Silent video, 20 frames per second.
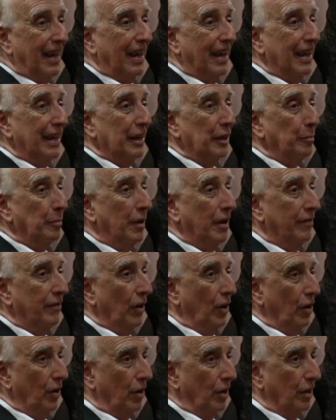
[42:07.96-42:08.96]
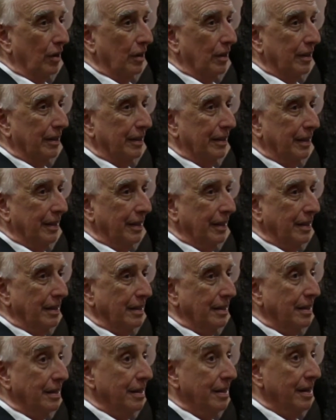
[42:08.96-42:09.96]
And above all,
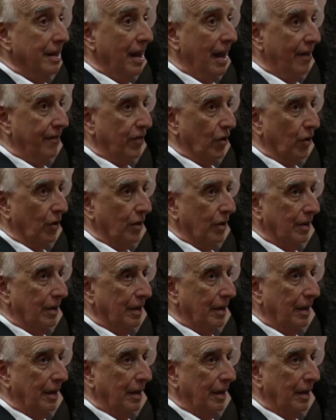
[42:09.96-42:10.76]
never,